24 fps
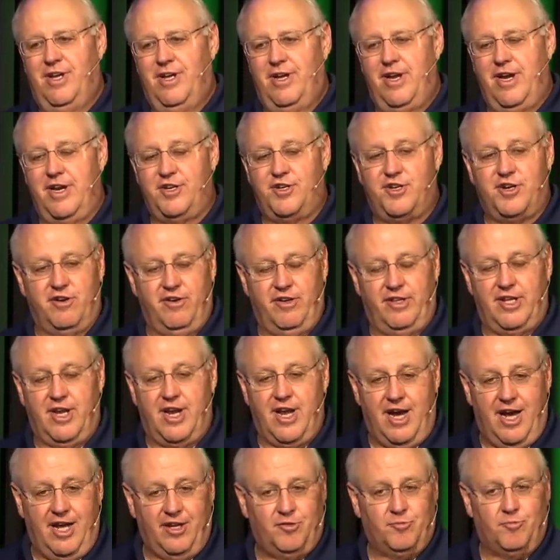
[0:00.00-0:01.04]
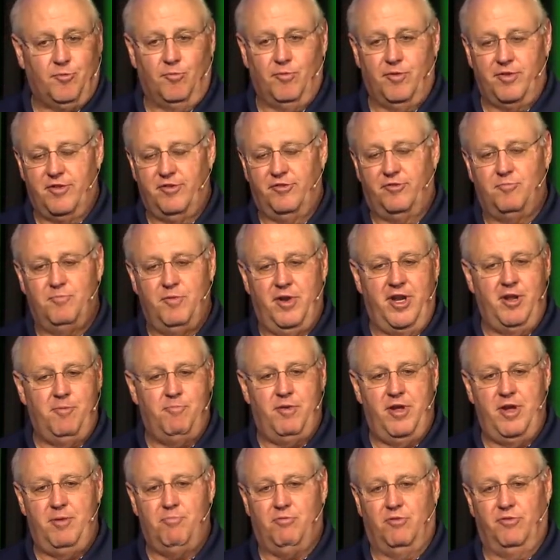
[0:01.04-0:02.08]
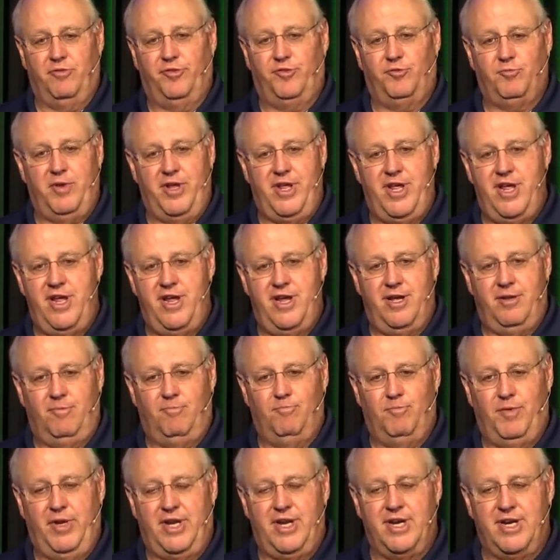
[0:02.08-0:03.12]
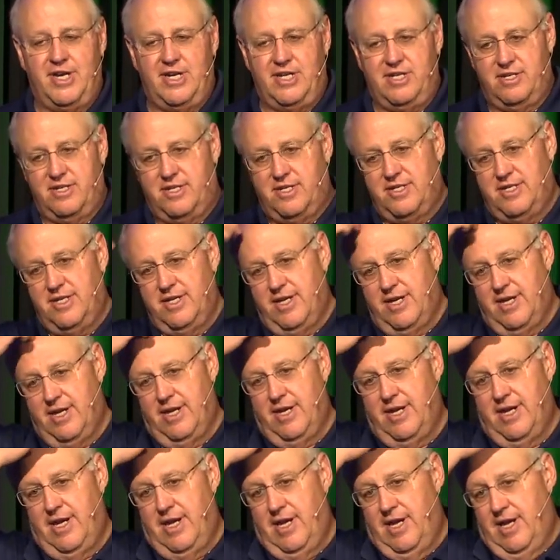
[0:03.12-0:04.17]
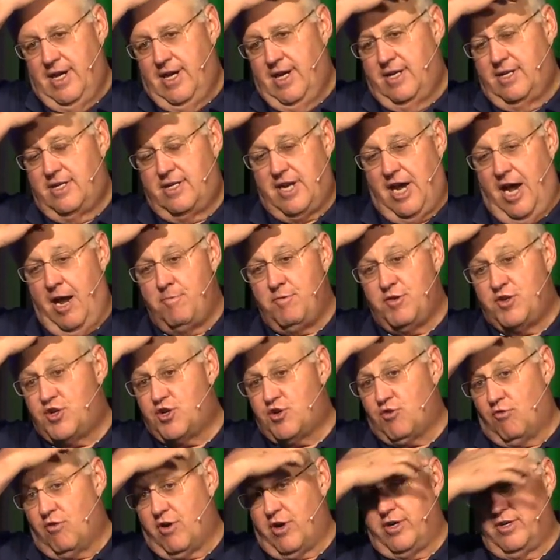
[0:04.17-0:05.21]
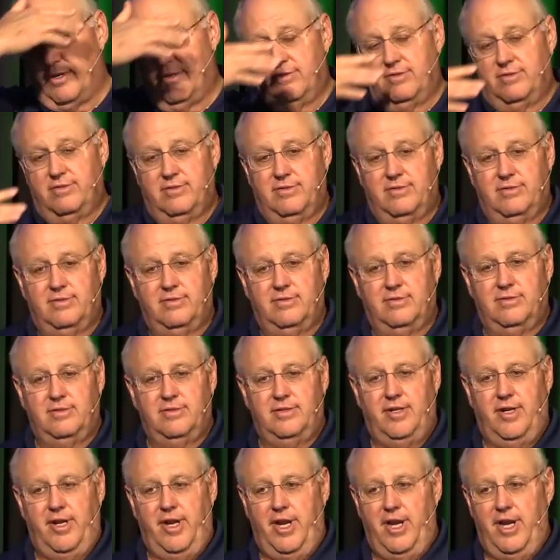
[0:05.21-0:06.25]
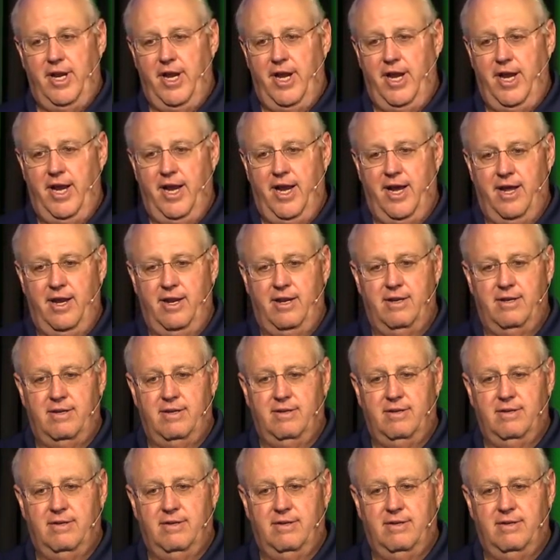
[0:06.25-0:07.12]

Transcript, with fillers: and sharing the gospel with as many people as we can, because time is short. And